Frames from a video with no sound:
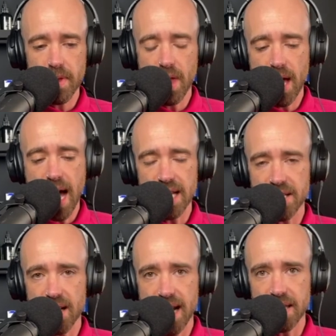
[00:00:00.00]
As
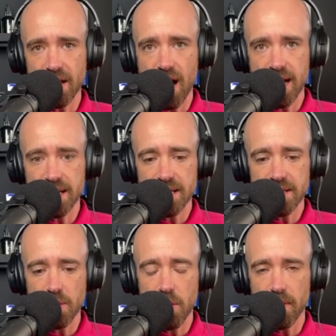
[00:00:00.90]
I Lay Dying's
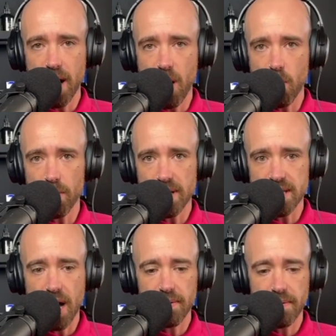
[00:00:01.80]
sort of like older
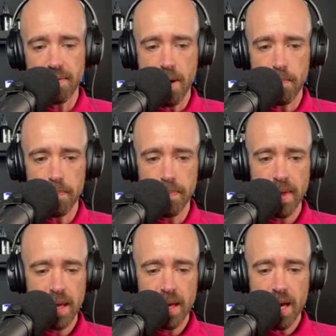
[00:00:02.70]
stuff
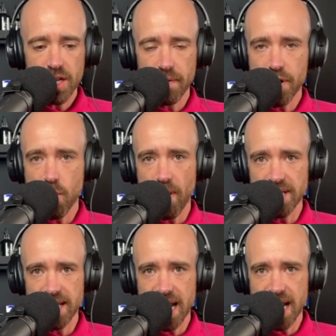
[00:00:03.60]
because I think you'll
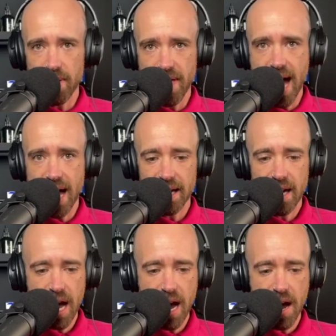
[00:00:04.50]
resonate with that.
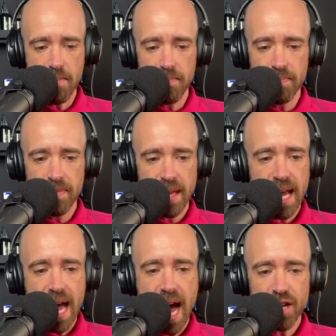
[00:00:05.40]

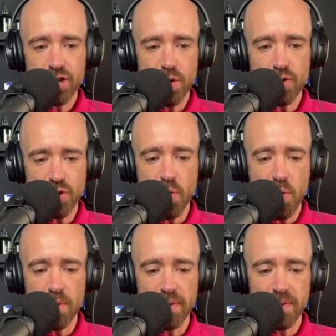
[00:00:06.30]
As you
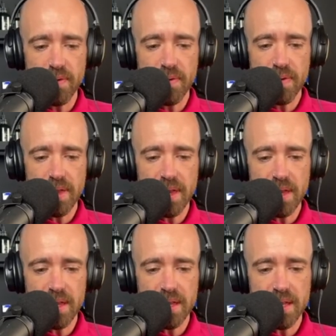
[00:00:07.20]
sort of
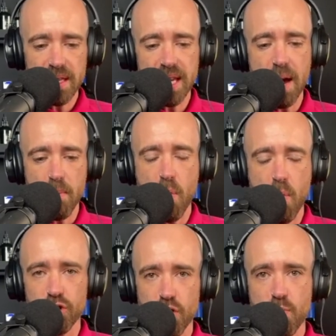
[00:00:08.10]
get more in
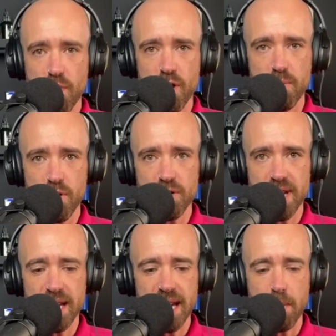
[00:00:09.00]
tune with your
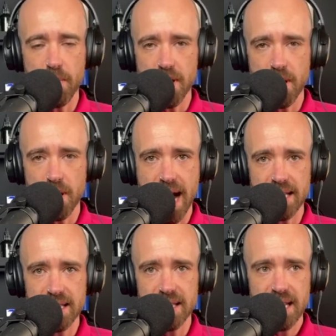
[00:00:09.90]
music and with your
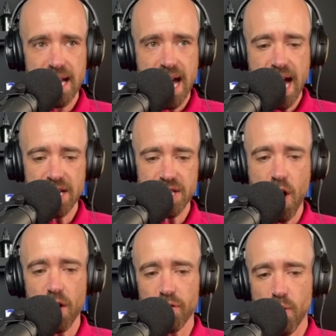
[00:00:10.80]
band and
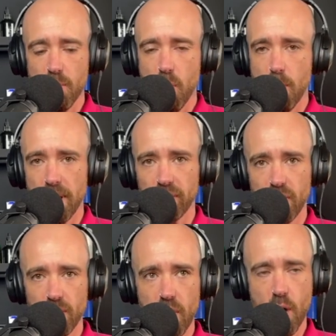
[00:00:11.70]
start doing more bits on
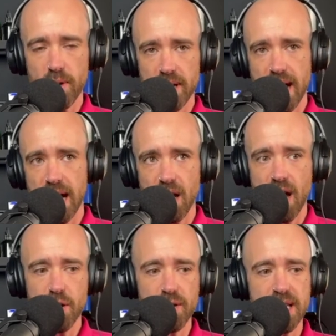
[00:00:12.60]
the road and that,
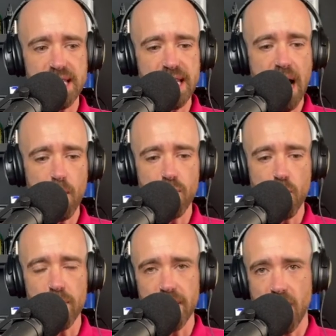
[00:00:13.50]
like you can see how
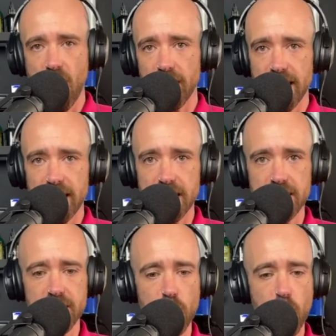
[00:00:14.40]
grueling and hard it
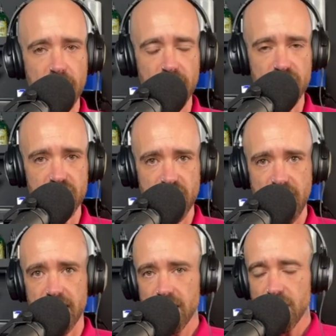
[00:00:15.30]
is touring and
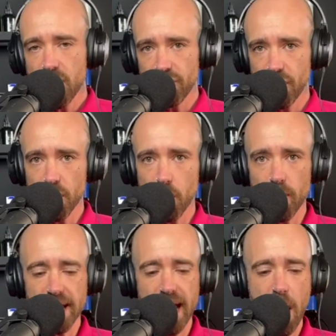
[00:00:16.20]
shit. So you're going to
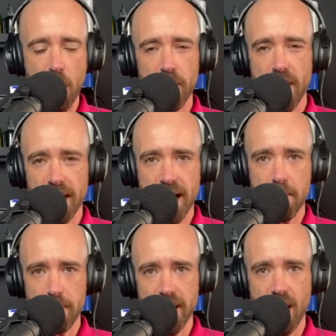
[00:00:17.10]
want to get healthier and
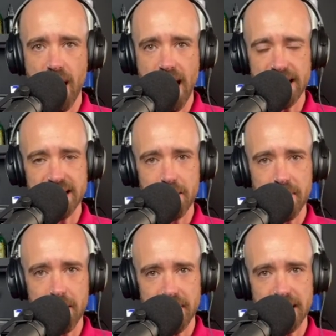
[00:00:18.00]
get bigger, and Tim
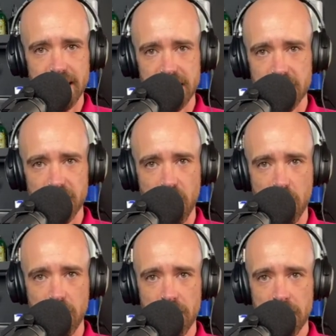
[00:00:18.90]
Lambesis
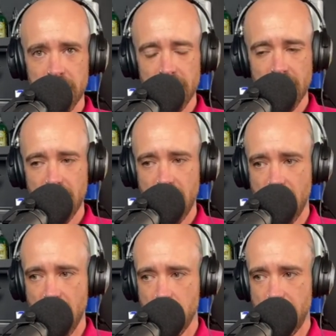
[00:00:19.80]
from
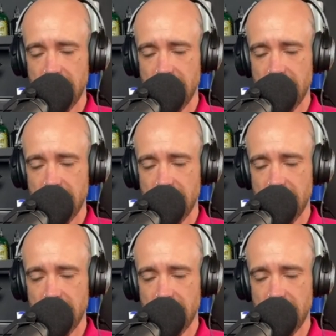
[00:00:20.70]
As I